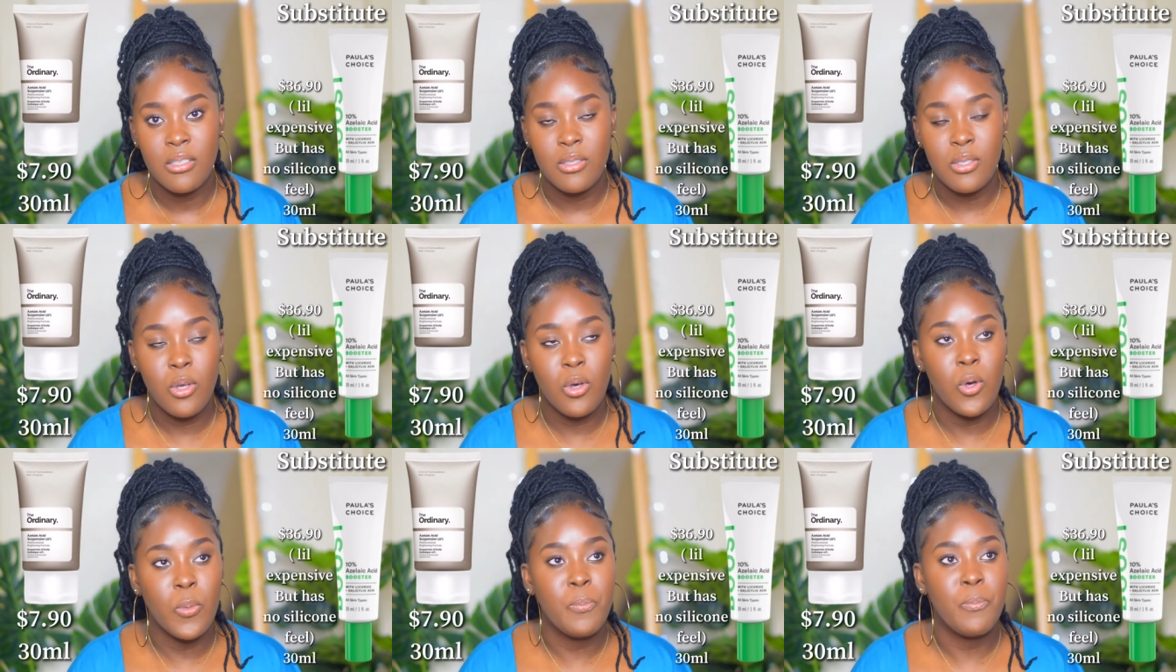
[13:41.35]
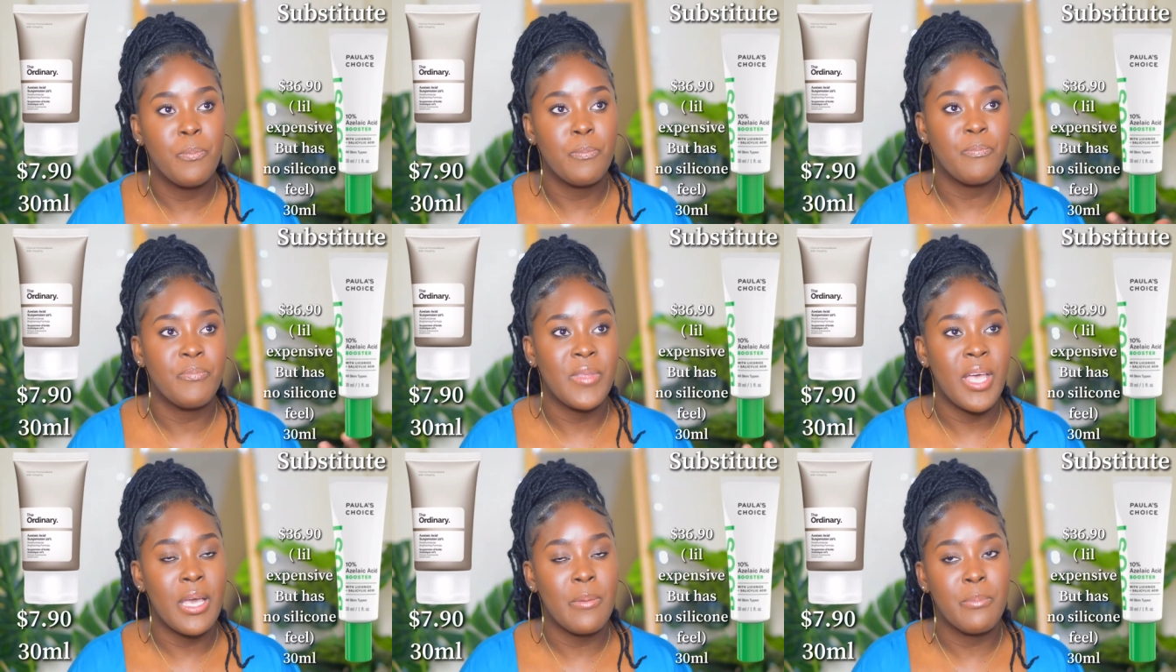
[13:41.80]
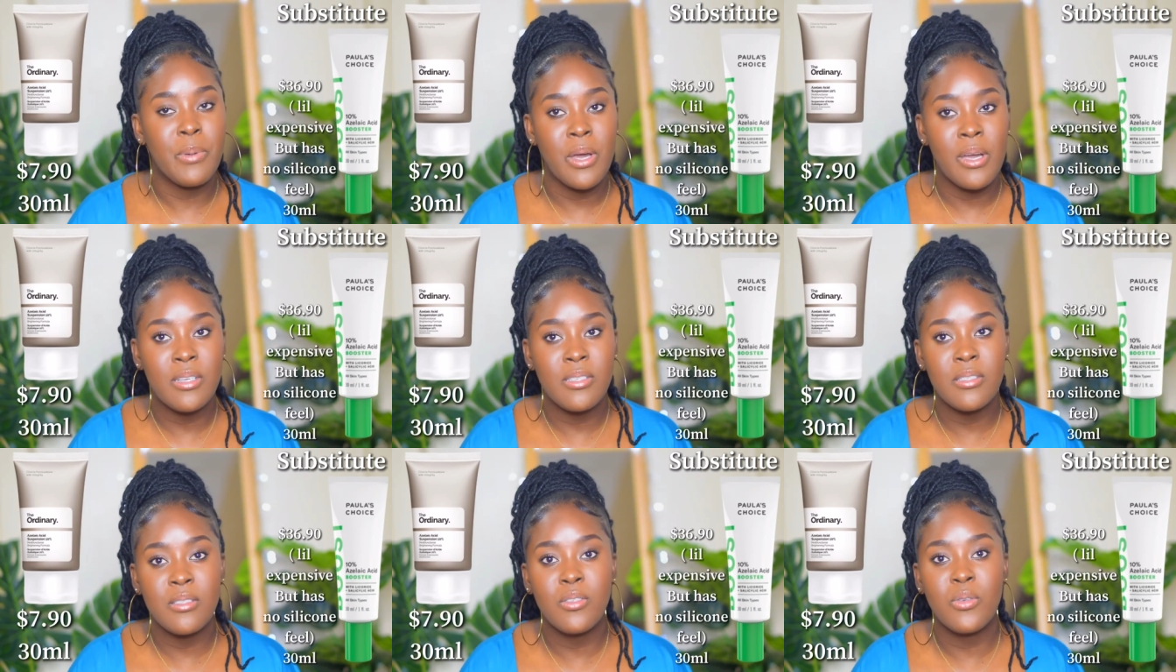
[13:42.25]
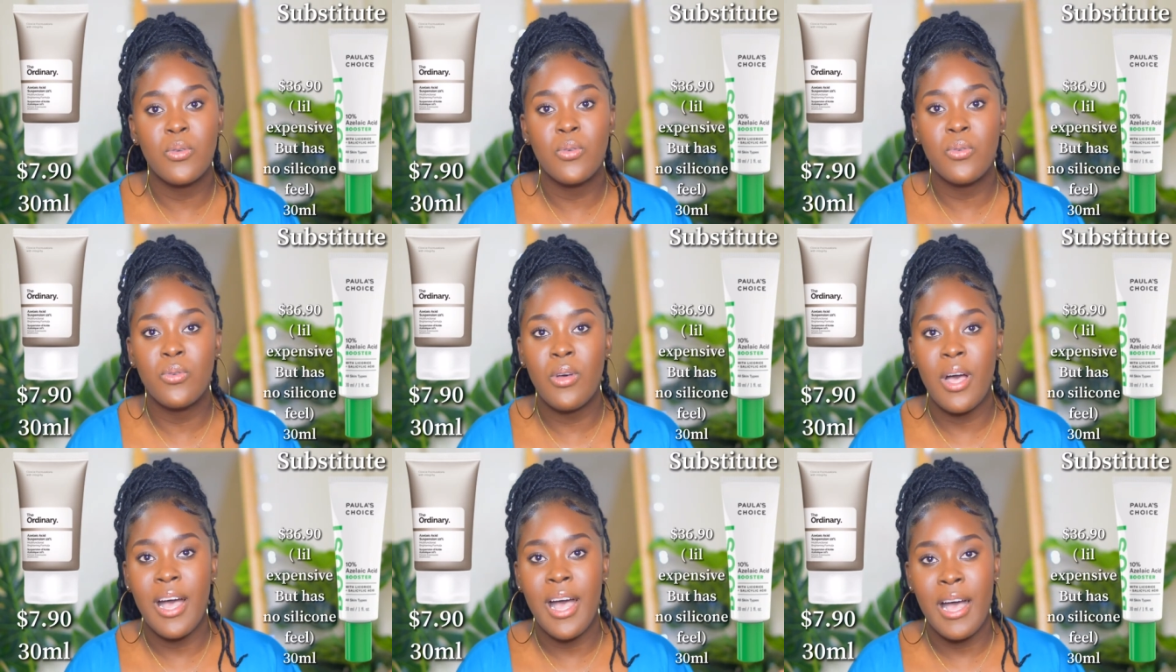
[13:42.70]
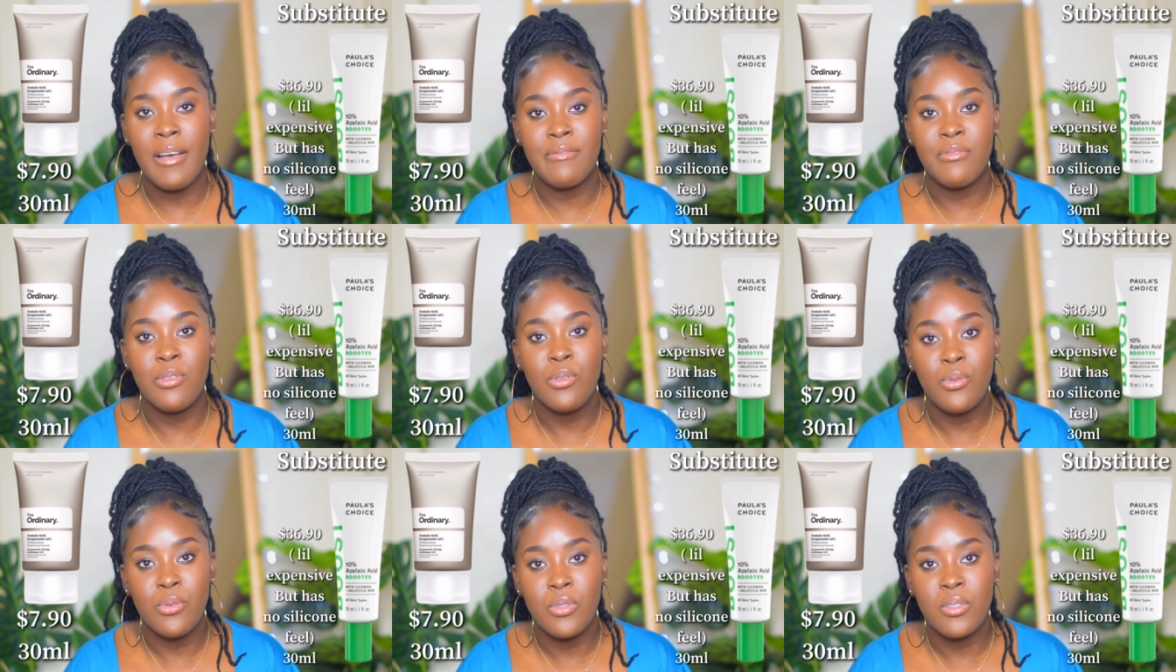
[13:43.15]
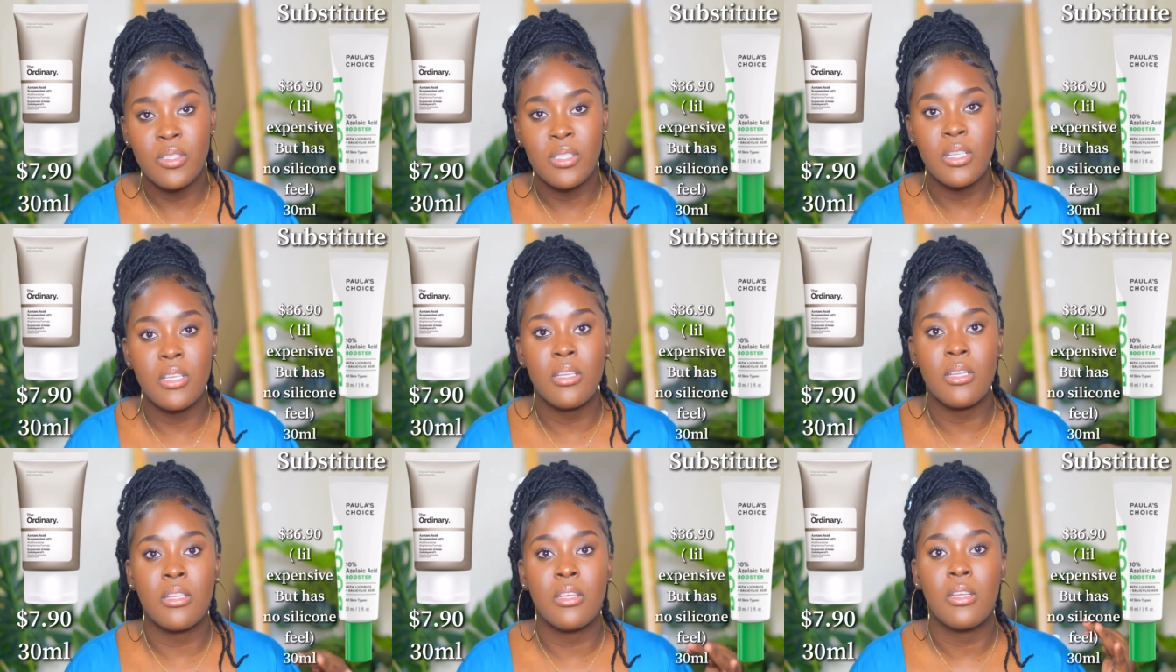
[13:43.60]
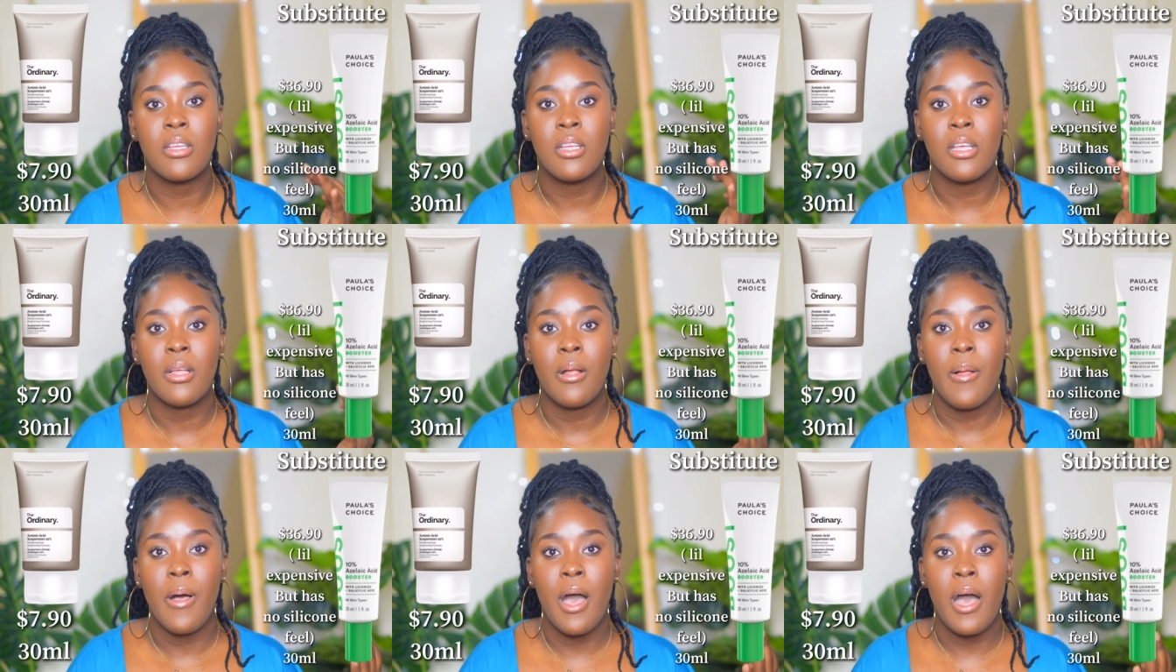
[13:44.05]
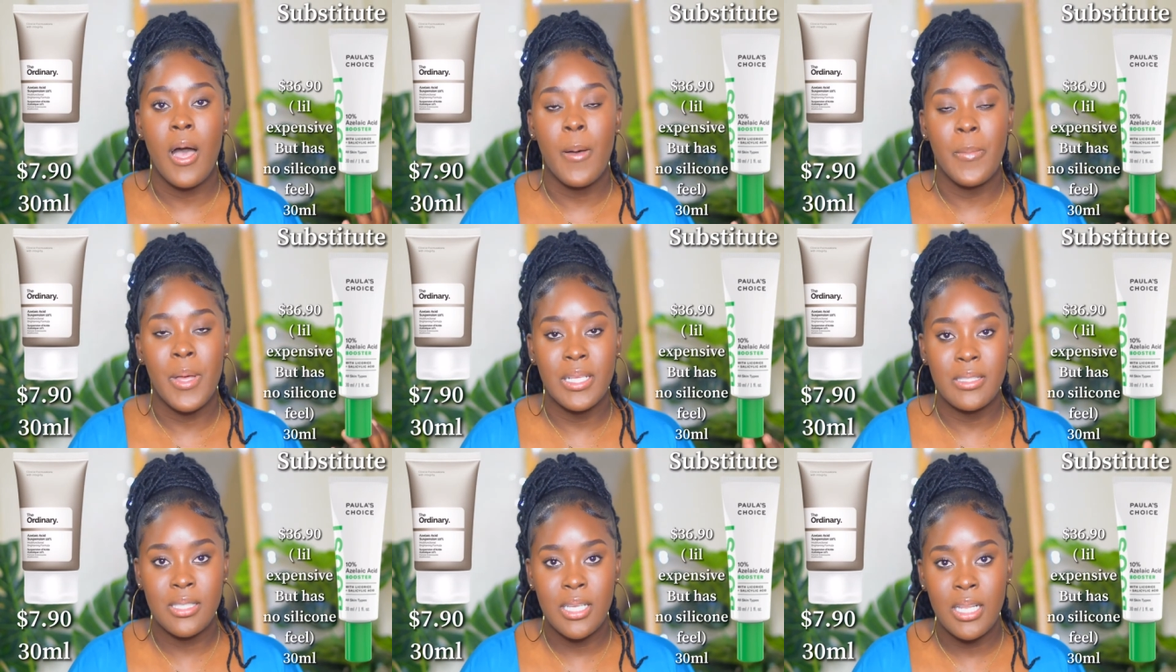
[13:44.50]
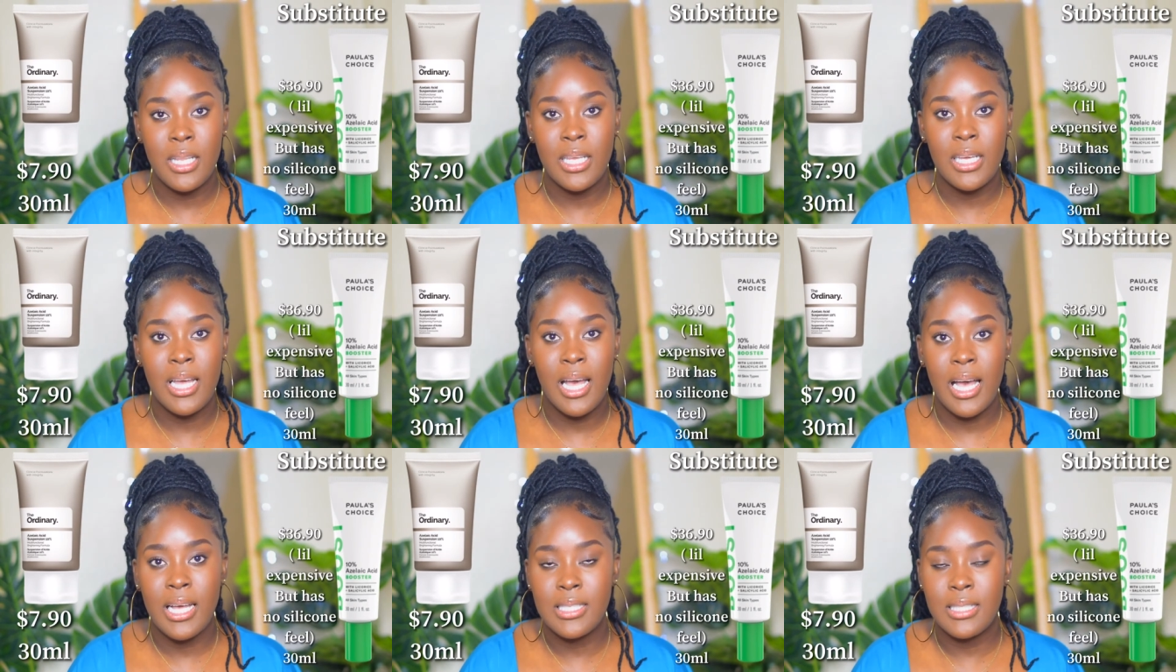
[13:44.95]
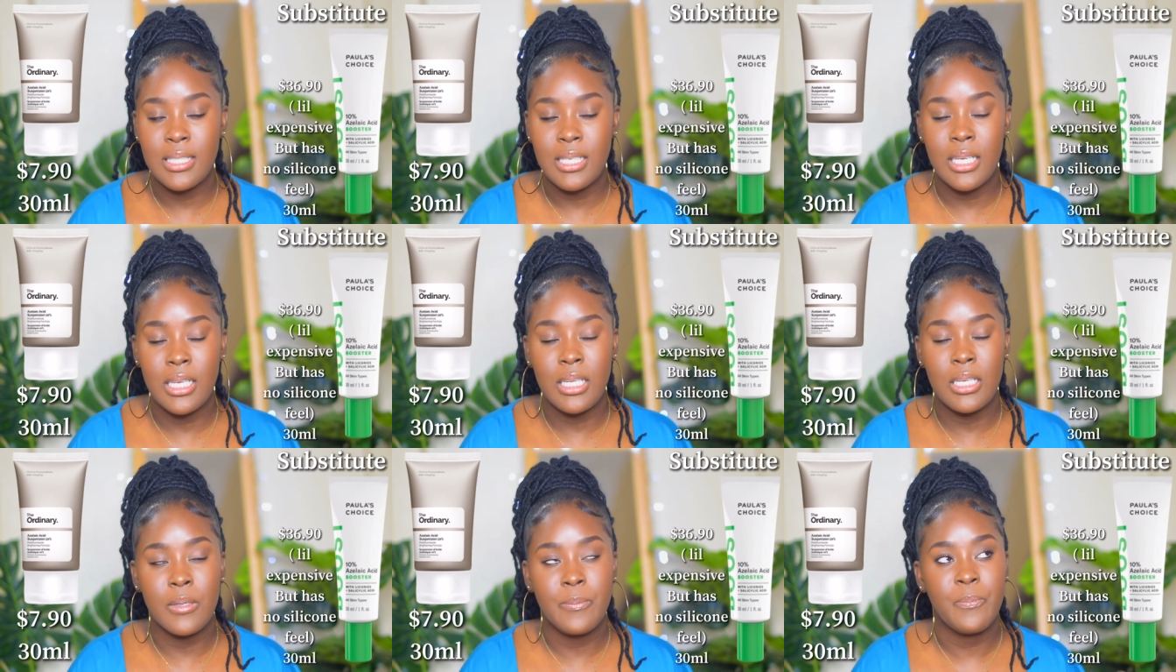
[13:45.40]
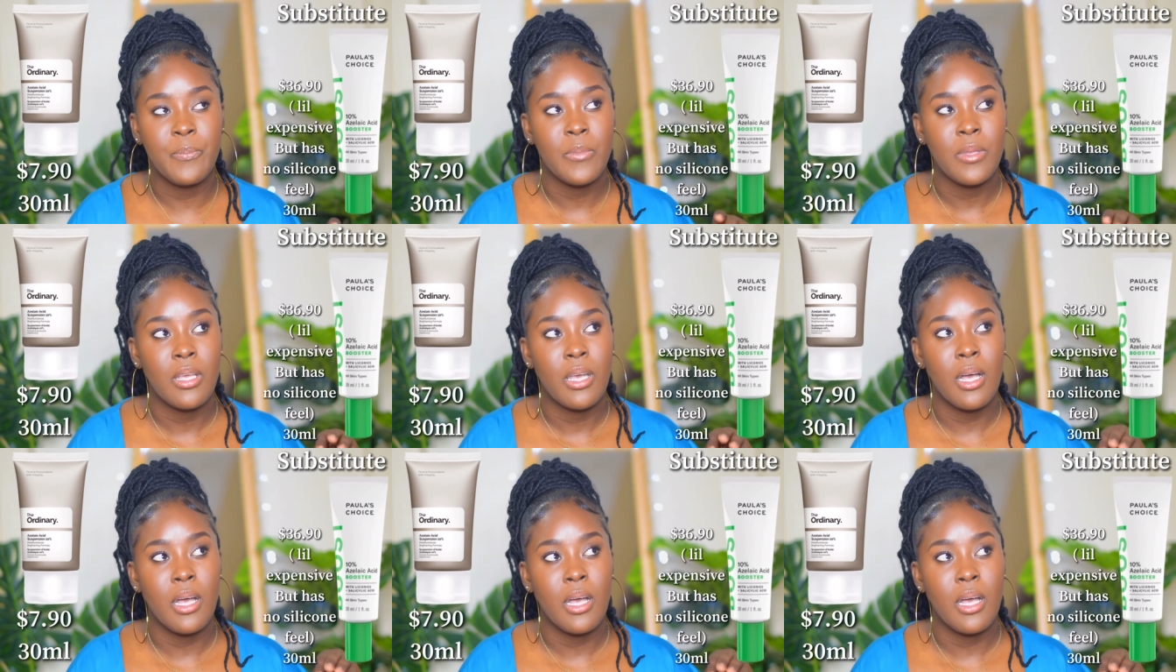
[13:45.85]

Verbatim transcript: So, like persons who have used the um, azelaic acid